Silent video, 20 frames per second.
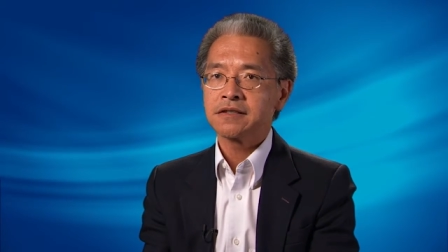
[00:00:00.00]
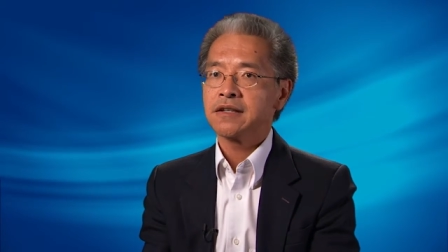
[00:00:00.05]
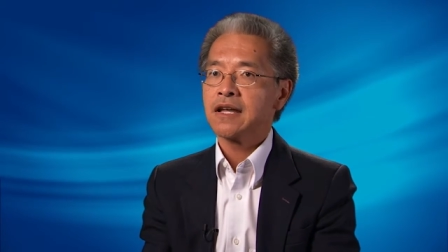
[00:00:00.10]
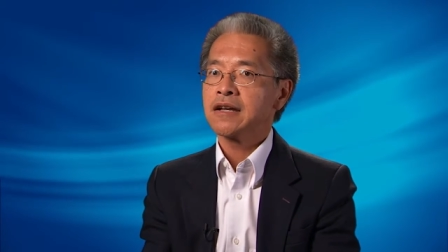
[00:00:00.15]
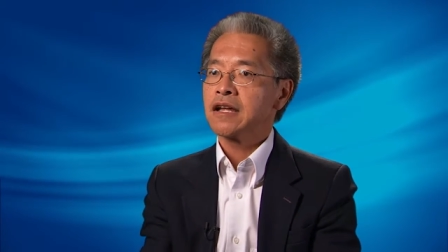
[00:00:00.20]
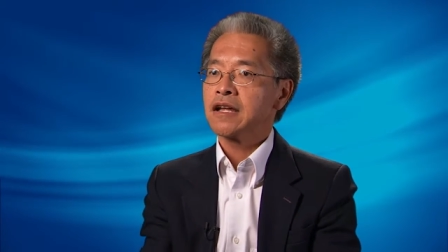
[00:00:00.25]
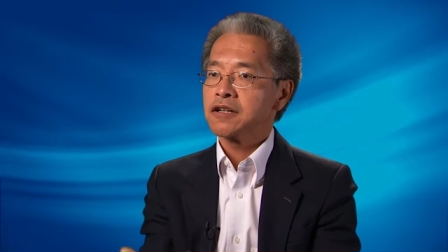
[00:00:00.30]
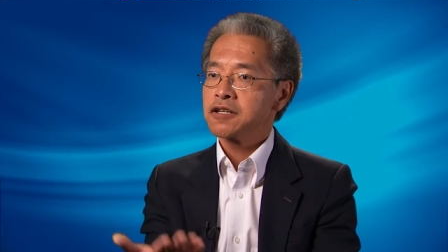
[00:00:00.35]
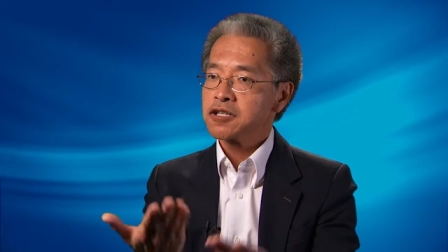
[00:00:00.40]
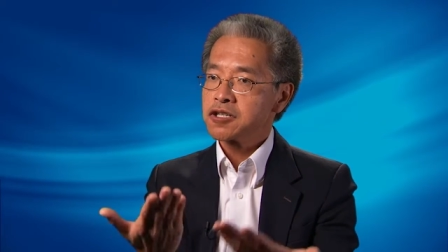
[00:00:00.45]
They
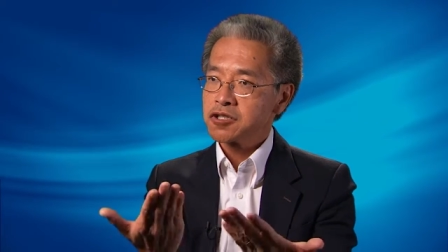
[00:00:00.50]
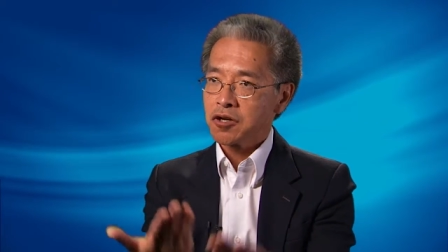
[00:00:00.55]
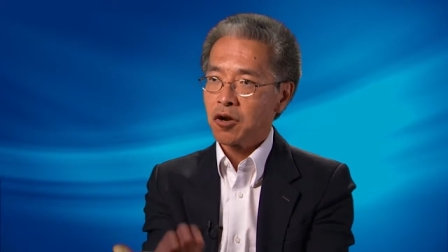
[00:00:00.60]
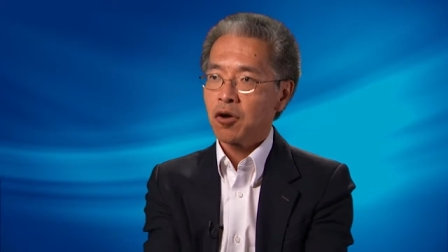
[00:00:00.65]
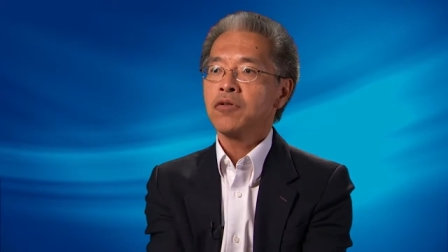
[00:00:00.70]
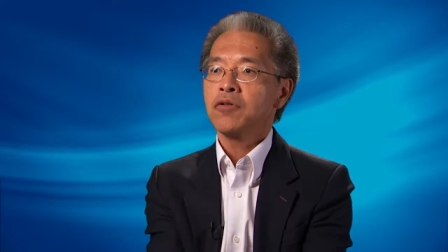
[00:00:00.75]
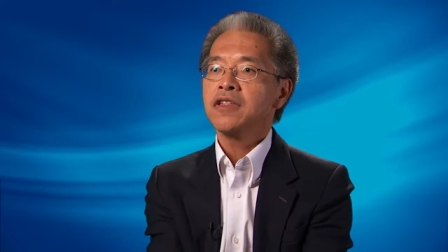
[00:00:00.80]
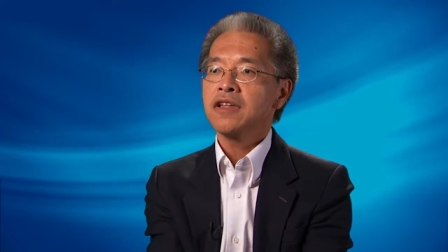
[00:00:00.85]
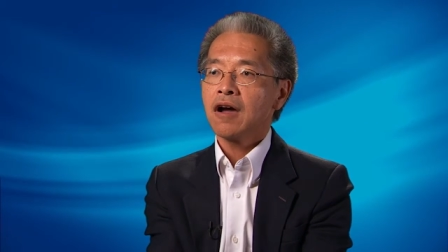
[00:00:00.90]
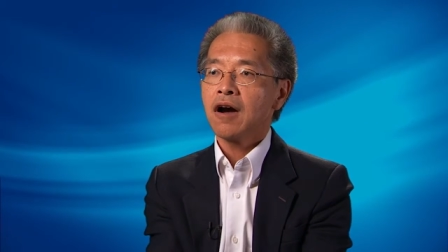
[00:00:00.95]
can
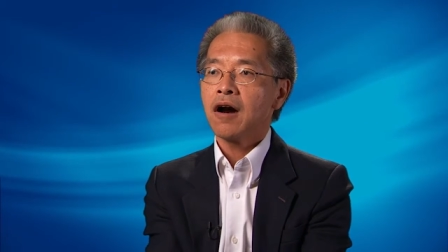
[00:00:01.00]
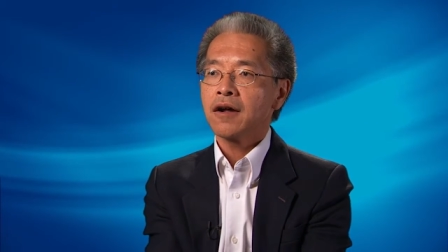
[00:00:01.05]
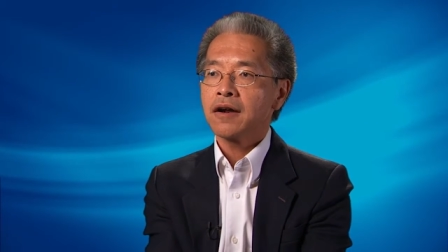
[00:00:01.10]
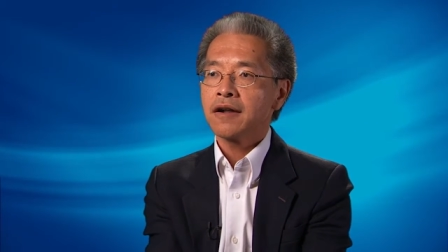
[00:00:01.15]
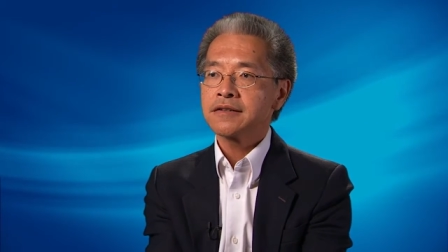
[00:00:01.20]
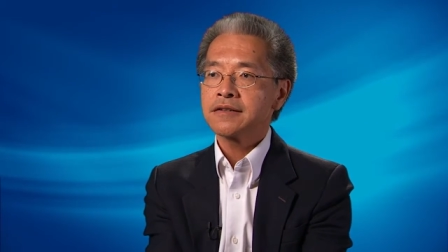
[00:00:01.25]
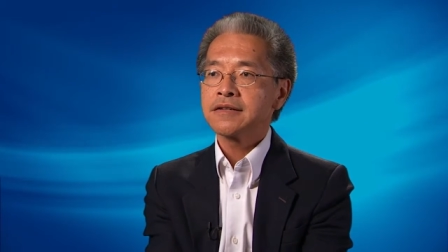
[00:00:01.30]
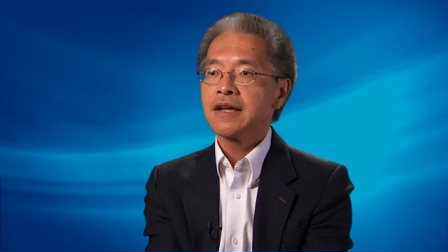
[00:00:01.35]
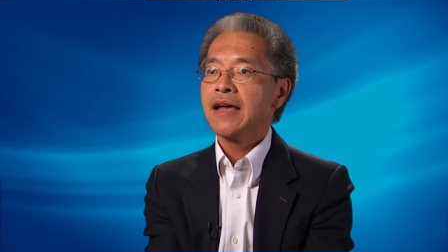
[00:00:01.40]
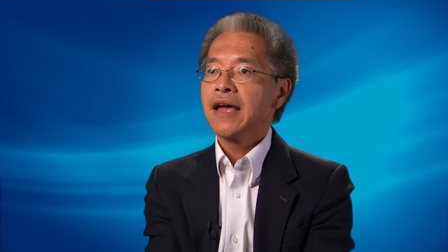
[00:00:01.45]
show the
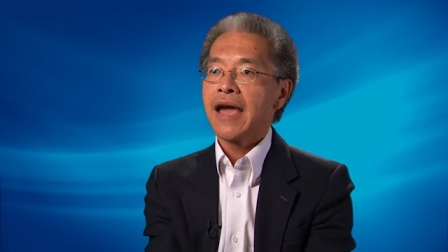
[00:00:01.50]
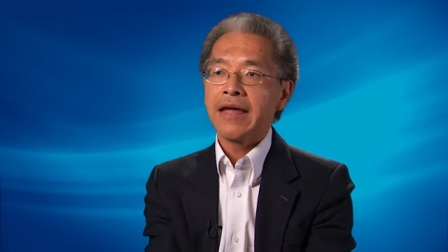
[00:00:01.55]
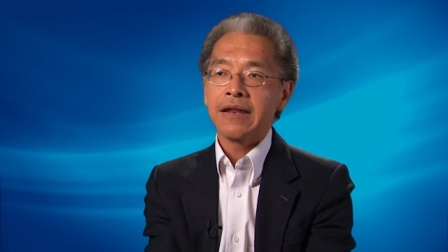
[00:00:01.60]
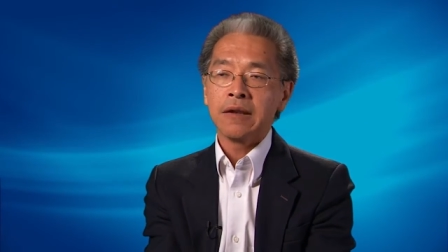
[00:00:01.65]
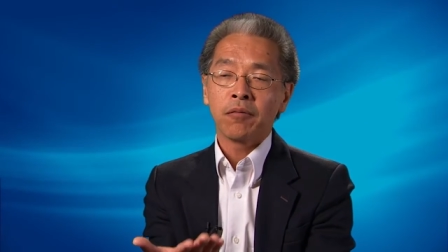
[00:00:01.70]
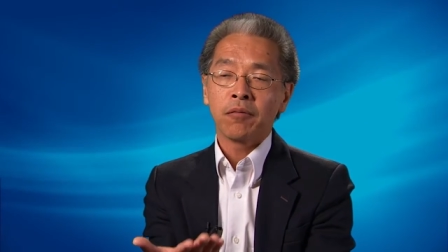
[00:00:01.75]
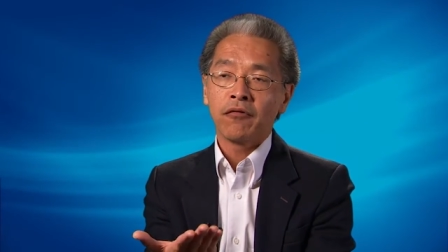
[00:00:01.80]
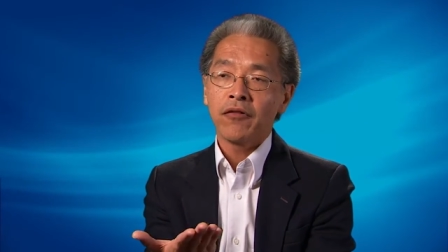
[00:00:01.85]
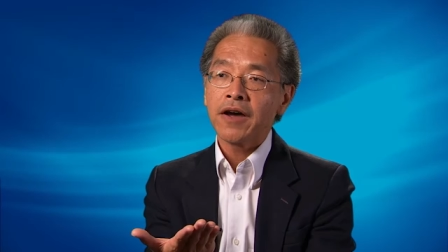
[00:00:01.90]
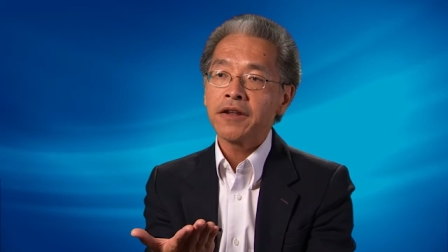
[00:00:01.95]
audits
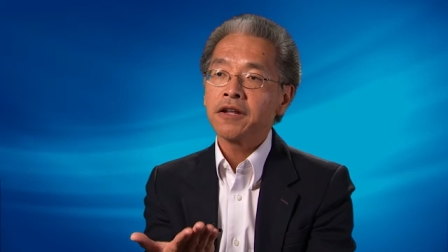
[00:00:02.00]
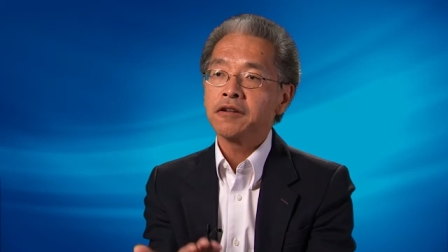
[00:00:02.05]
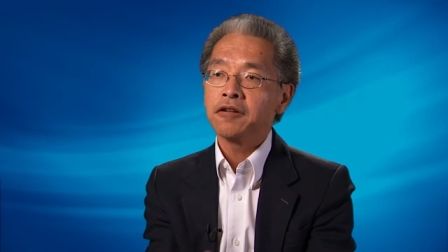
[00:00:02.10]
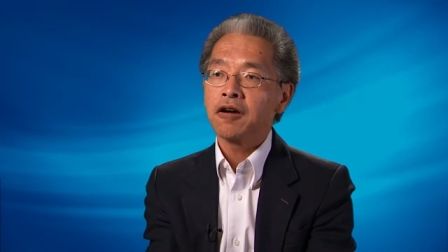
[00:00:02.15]
and provide the